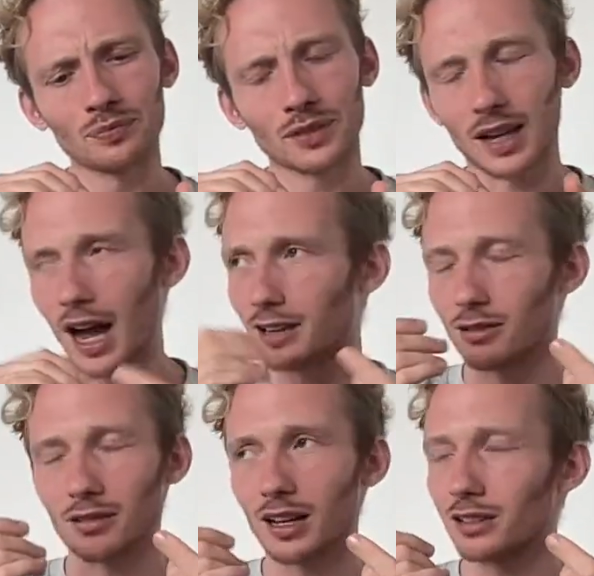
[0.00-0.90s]
Gosh,
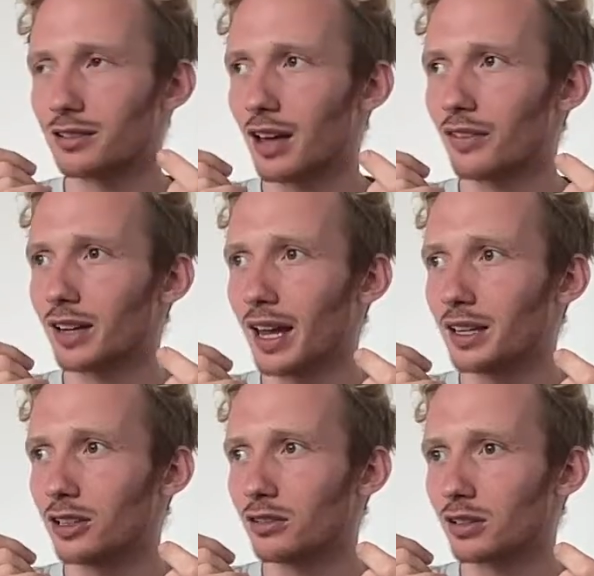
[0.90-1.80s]
it's like 7, 8
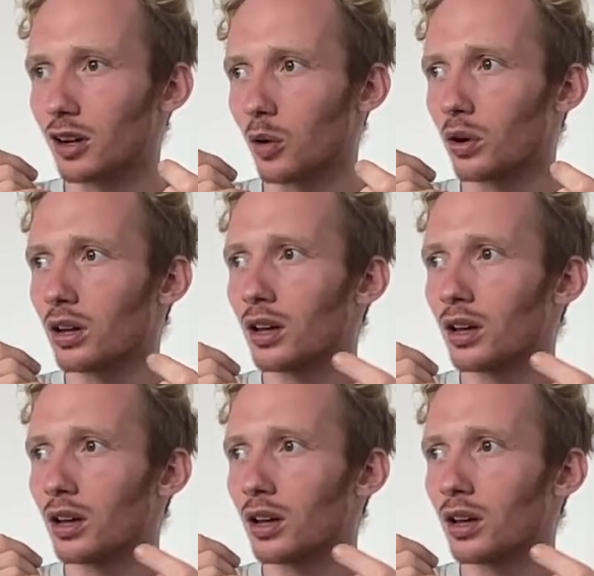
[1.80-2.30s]
years ago.